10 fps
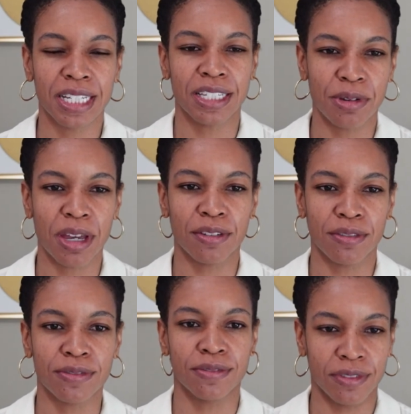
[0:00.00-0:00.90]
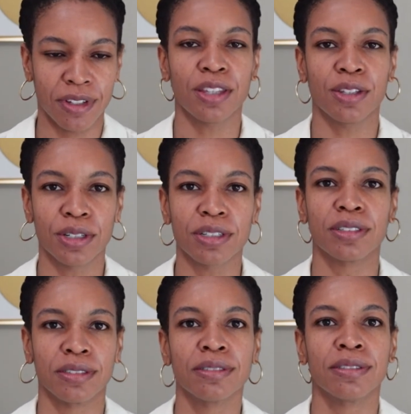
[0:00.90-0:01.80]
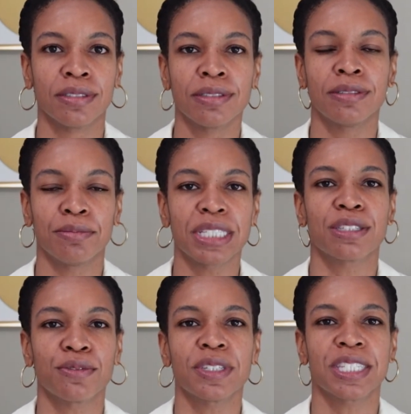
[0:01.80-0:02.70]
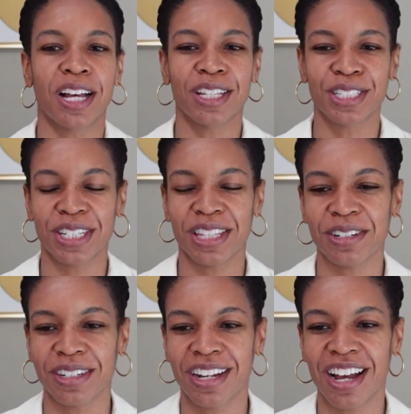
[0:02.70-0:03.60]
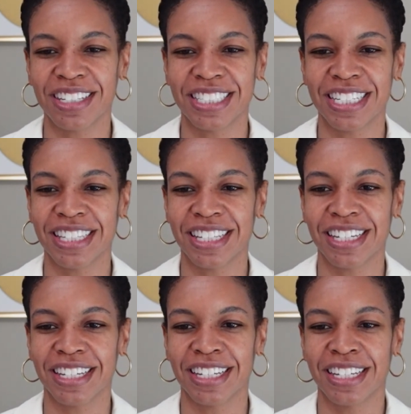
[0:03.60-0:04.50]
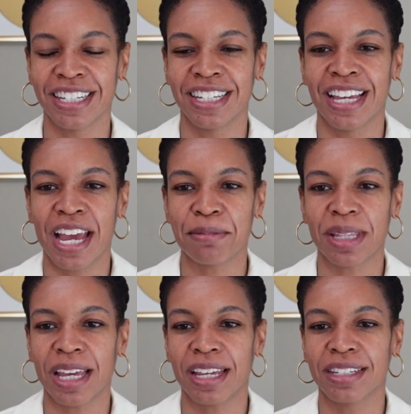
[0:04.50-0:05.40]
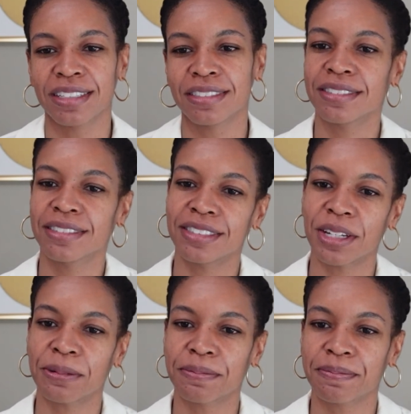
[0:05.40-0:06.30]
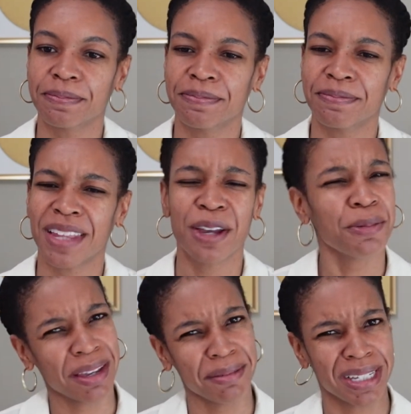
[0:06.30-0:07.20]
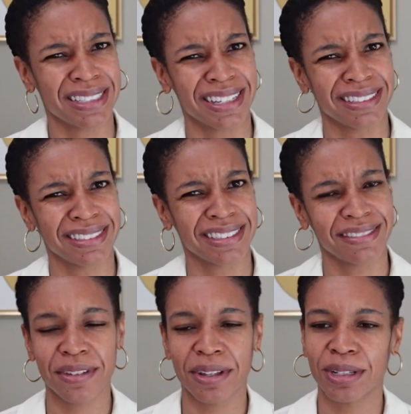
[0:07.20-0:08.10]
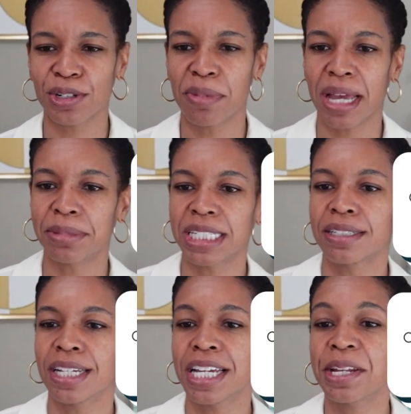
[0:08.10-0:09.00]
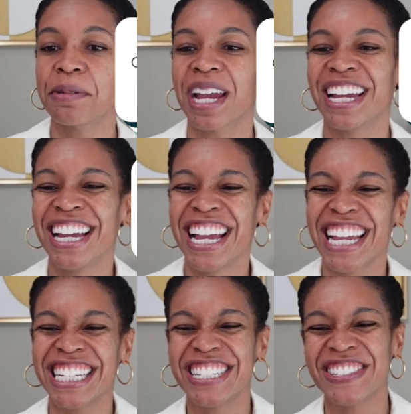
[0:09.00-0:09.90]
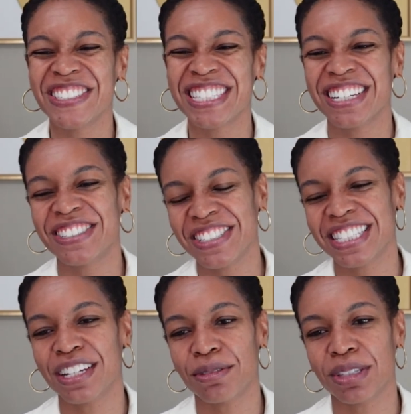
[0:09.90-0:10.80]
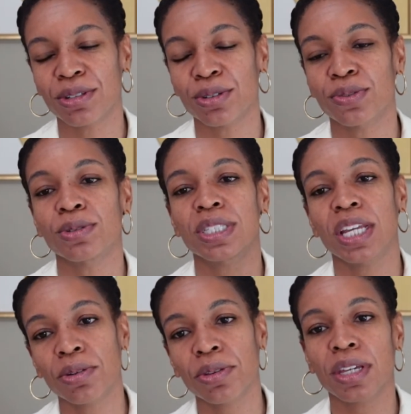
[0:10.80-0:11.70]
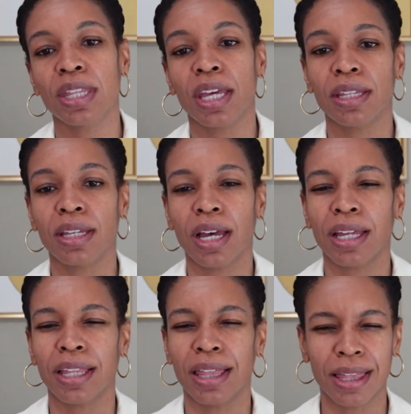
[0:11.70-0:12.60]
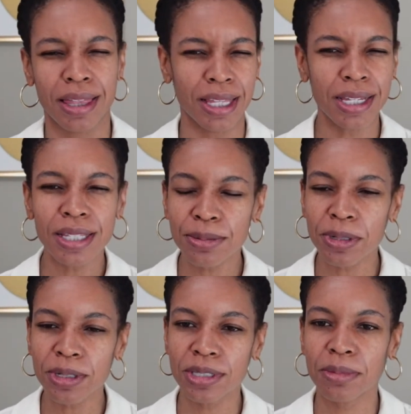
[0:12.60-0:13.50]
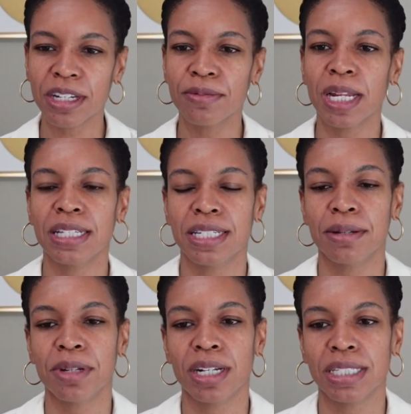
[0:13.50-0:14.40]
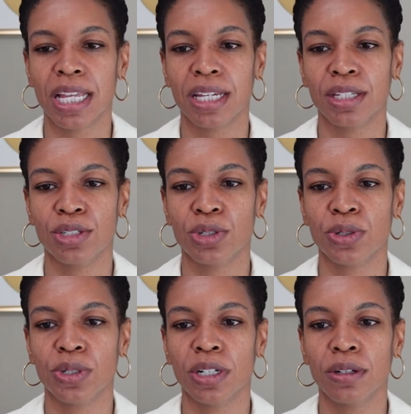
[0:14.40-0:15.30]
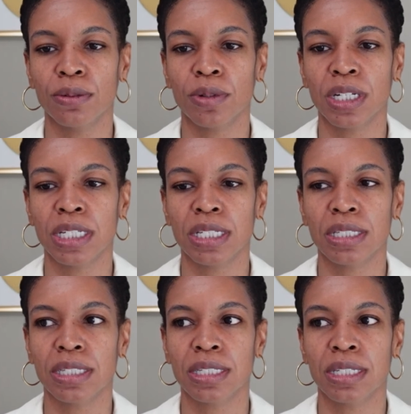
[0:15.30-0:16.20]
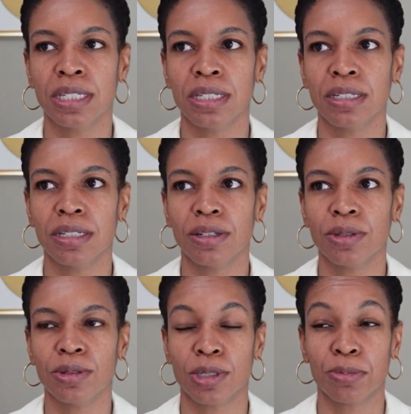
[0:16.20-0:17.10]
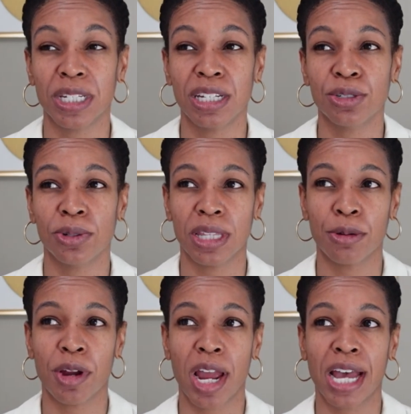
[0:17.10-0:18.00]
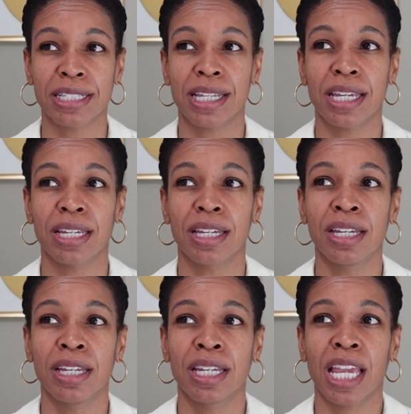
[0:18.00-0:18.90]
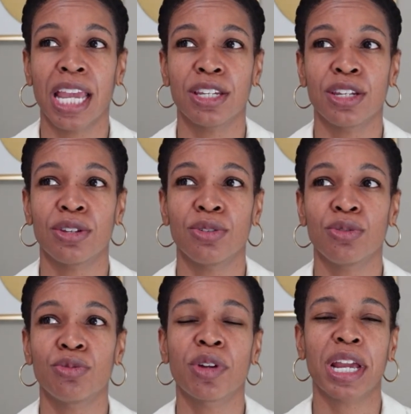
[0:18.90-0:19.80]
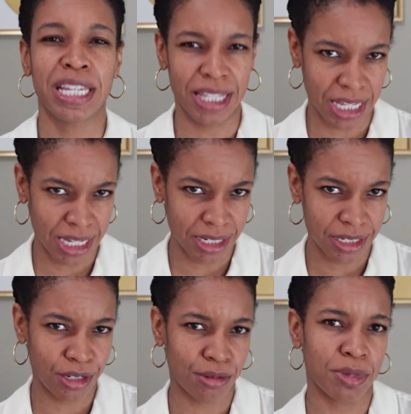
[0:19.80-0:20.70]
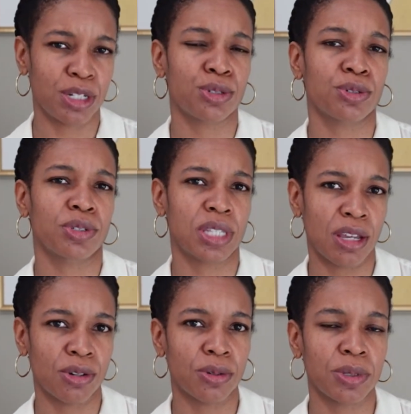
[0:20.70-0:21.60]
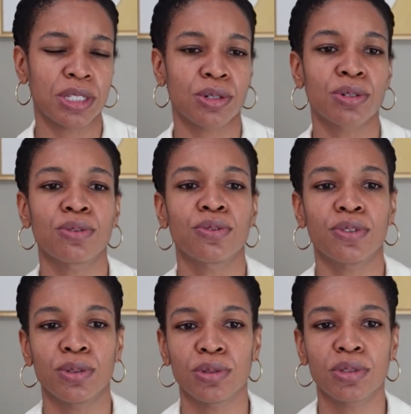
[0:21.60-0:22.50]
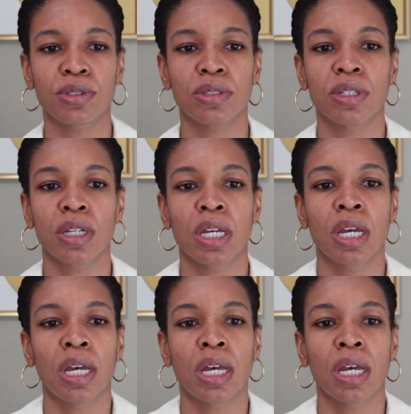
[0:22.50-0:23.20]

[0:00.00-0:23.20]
Like you have other bits of physiology that are constantly at play. So I hope that makes sense. Felt a little babbly. Anyway, can you cycle sync with certain foods? The other thing that I think this person might have been asking, I'm not exactly sure, was, or there's a potential that they were asking, can you regulate your menstrual cycle with certain foods?